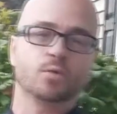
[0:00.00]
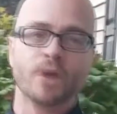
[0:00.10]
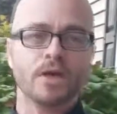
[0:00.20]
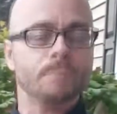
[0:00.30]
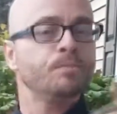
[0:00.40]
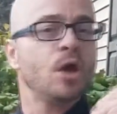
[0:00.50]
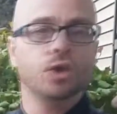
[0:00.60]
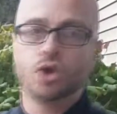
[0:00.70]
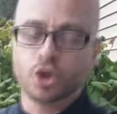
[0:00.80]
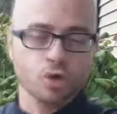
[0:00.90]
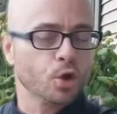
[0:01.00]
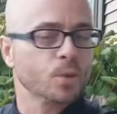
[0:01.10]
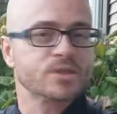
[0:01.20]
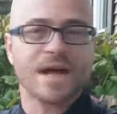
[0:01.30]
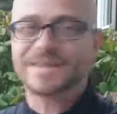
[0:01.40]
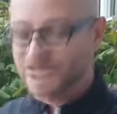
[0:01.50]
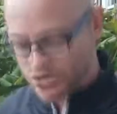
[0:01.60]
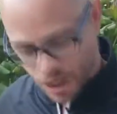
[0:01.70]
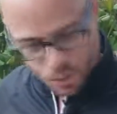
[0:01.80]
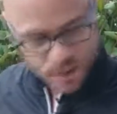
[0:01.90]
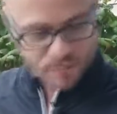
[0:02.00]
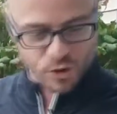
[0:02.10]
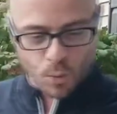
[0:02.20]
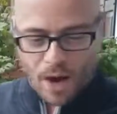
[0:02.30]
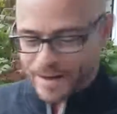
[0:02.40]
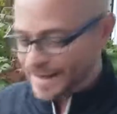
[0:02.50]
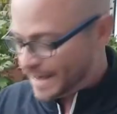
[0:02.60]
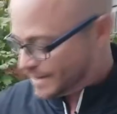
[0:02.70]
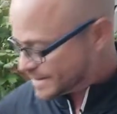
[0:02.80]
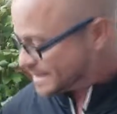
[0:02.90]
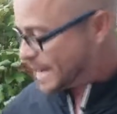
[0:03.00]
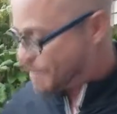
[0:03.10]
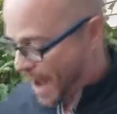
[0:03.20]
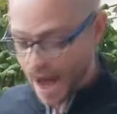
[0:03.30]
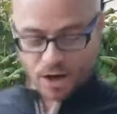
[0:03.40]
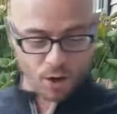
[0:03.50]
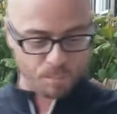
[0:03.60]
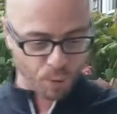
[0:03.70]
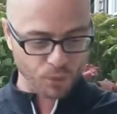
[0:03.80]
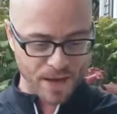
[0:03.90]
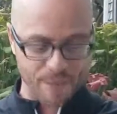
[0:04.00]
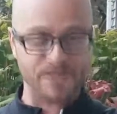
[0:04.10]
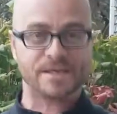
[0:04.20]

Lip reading: with it. You can do your Wisconsin cheddar, whatever you want. Again, this is a Packer pulled hammy